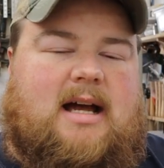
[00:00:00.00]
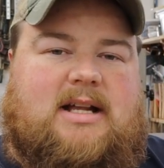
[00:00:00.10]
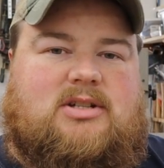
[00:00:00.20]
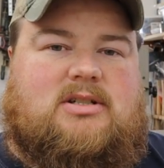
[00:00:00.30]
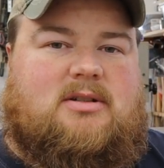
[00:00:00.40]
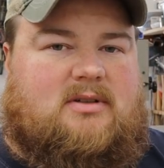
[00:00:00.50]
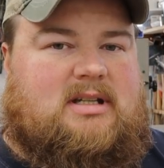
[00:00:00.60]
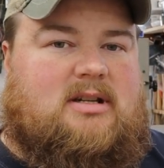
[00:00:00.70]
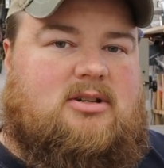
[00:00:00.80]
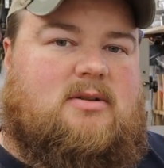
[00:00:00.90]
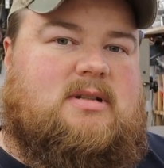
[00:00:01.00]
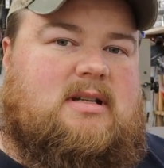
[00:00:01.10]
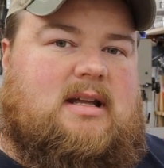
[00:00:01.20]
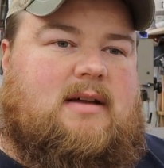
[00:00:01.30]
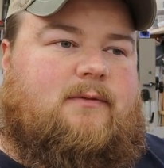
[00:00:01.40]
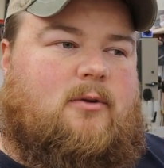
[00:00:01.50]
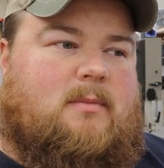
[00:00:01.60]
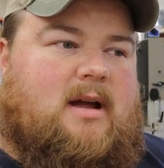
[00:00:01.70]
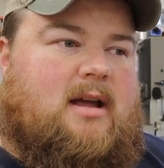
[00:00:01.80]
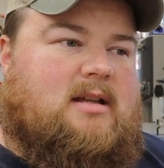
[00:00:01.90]
I just don't tend to use it for
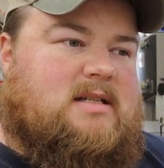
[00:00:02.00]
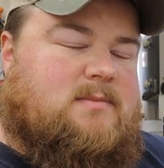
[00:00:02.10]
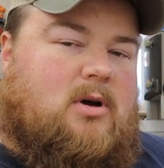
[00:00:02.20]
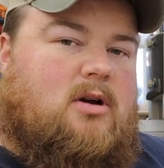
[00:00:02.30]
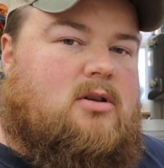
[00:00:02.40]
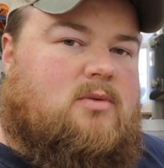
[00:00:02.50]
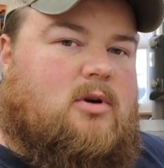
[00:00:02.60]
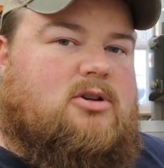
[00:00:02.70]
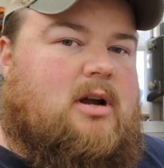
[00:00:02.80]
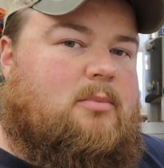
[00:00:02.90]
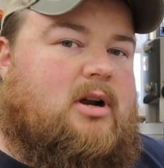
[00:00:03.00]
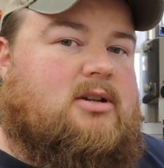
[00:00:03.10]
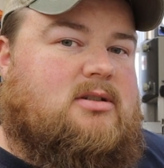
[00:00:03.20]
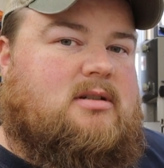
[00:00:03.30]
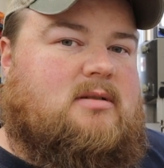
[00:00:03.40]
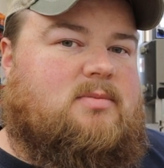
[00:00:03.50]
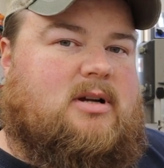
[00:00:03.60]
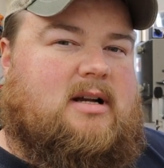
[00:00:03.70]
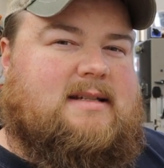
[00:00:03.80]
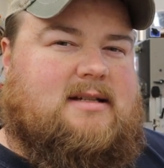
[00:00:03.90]
my small workshop production
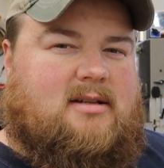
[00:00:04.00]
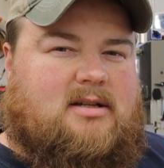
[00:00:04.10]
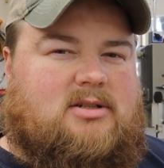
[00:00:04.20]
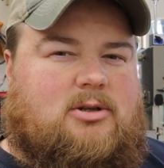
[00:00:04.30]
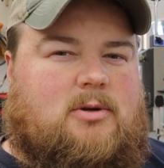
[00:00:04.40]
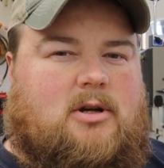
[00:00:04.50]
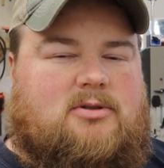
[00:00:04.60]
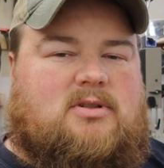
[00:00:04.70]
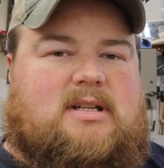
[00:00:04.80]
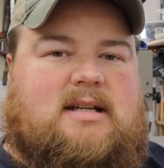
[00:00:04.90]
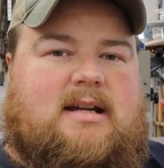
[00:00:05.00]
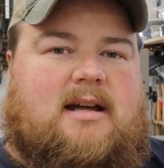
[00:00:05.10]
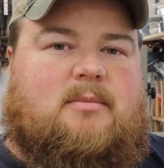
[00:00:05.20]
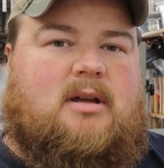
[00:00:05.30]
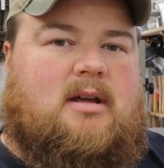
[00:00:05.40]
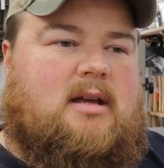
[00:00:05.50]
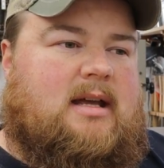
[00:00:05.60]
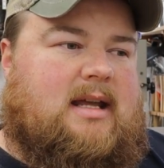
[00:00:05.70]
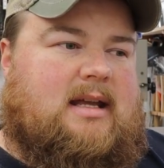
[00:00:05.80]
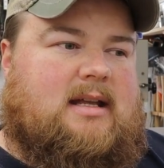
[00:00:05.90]
because it only does two coasters at a time
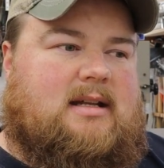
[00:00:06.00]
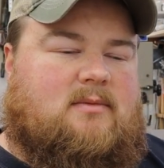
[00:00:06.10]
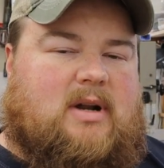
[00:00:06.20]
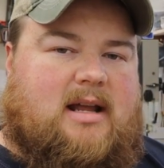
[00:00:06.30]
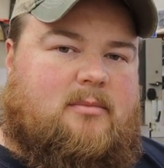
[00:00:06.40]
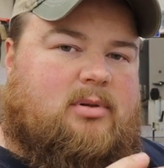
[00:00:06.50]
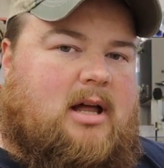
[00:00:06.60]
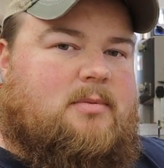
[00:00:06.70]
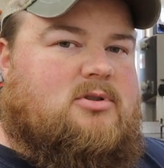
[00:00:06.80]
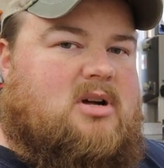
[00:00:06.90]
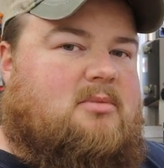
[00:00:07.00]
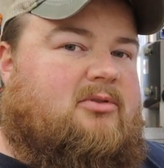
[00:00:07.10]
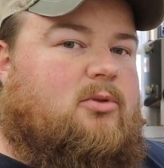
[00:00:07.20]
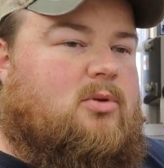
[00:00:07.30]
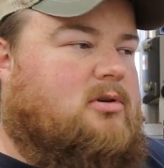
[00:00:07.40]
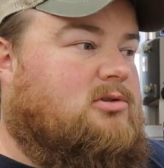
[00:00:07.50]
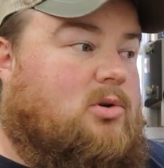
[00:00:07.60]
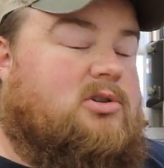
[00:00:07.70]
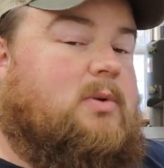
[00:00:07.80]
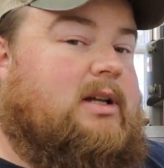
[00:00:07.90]
and when I can plop and drop four
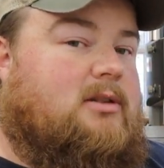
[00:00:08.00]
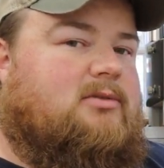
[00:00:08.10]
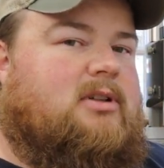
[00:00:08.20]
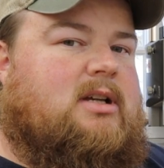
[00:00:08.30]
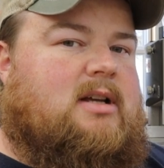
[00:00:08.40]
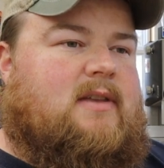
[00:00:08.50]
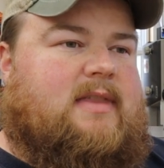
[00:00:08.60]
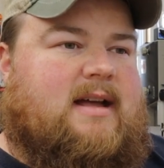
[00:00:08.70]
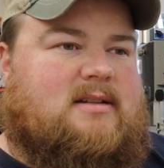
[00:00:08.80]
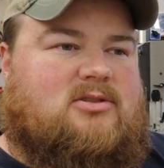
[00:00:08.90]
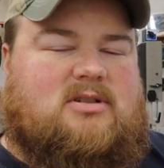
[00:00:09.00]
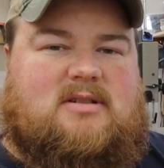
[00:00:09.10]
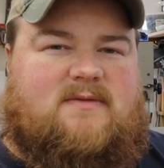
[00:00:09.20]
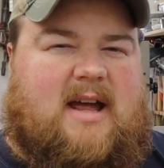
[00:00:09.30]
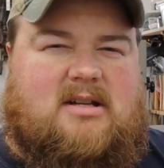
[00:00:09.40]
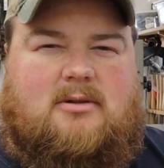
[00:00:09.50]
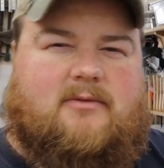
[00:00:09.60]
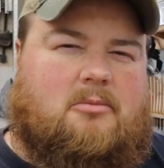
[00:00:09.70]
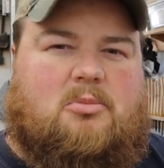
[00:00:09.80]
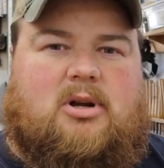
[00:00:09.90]
or 12 that's just faster
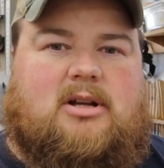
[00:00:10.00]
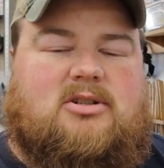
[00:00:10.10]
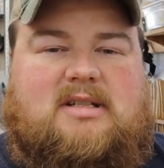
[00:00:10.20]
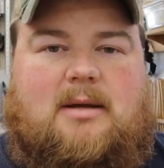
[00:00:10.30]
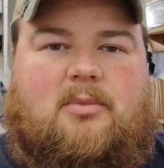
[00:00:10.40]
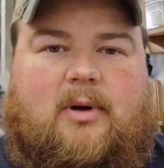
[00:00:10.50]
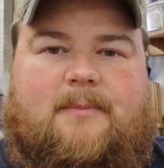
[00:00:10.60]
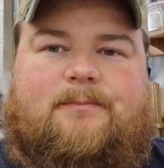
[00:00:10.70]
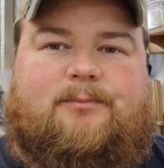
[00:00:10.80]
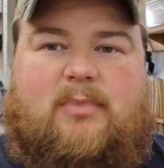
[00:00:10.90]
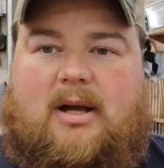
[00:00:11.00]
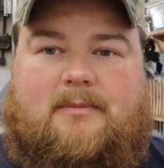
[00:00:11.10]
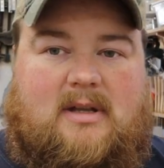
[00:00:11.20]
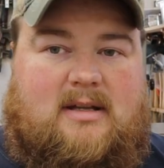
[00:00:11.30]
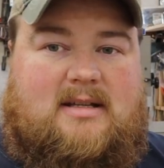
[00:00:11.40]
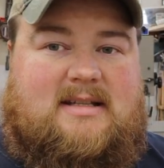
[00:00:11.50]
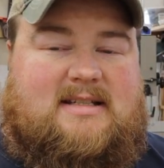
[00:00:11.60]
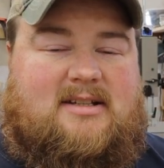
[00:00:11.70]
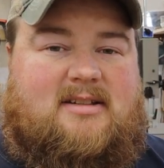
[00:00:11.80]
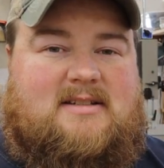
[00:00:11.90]
from a production standpoint but
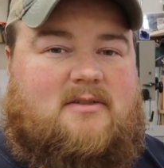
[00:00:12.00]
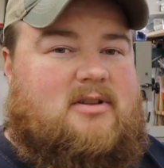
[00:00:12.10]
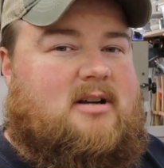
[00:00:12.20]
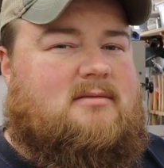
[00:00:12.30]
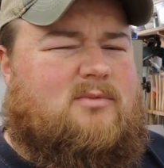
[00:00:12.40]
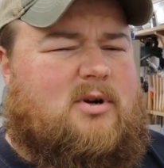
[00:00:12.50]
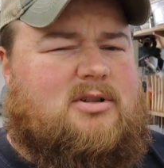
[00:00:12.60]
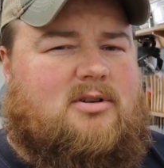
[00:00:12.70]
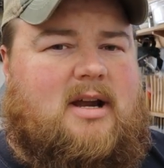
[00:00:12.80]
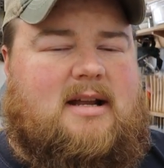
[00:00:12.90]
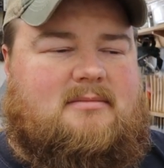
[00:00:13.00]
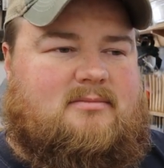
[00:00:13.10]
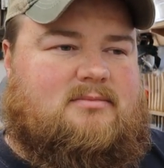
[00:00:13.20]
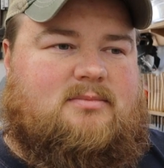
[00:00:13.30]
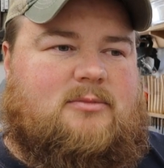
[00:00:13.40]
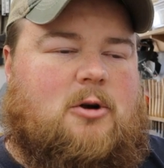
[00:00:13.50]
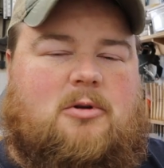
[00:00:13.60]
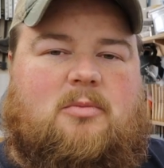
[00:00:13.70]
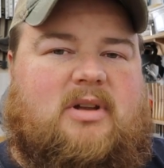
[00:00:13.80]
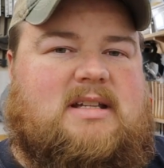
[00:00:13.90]
still is over there works great no
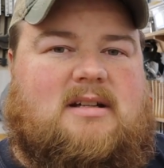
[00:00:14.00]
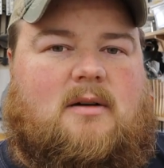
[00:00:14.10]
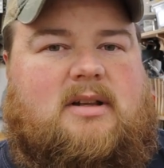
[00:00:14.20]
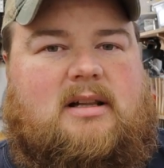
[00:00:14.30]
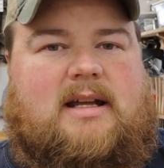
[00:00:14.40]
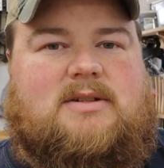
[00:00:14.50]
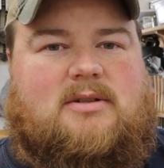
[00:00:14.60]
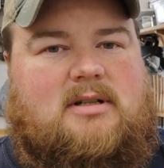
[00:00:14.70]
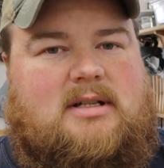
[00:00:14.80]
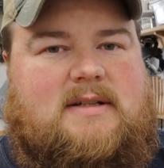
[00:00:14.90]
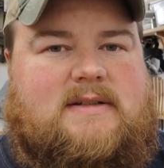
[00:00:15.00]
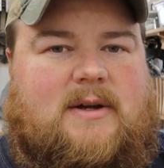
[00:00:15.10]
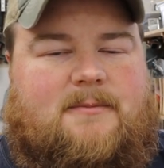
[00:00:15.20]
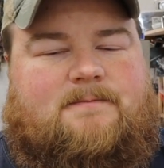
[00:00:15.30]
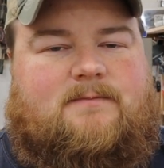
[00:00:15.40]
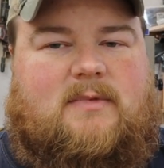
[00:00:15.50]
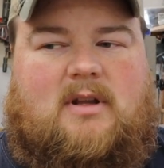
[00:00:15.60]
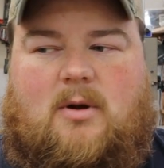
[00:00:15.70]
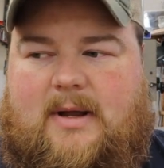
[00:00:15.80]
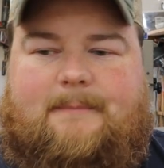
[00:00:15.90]
complaints at all with that laser so
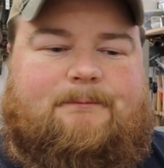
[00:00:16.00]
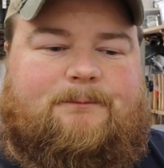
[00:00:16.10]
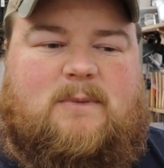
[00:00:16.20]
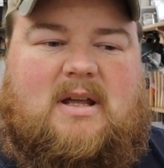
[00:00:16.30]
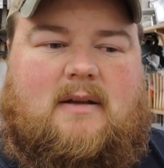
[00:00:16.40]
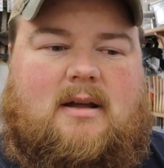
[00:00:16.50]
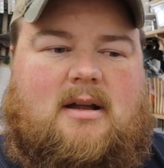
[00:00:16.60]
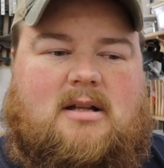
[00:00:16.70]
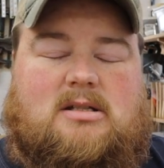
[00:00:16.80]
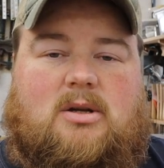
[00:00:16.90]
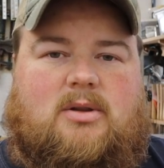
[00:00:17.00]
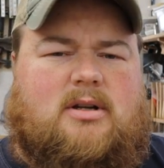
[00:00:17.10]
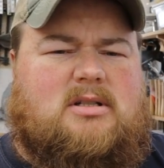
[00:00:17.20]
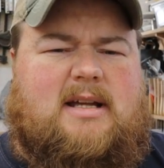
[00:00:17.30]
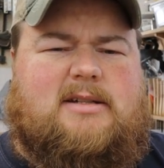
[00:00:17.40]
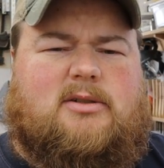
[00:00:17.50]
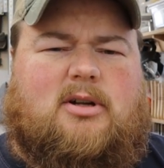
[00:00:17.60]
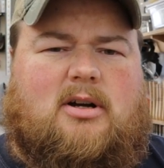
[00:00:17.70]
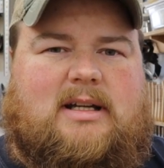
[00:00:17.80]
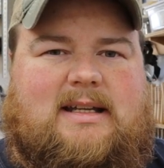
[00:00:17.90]
okay so there's laser
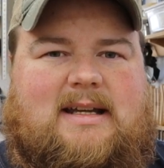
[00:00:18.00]
talk I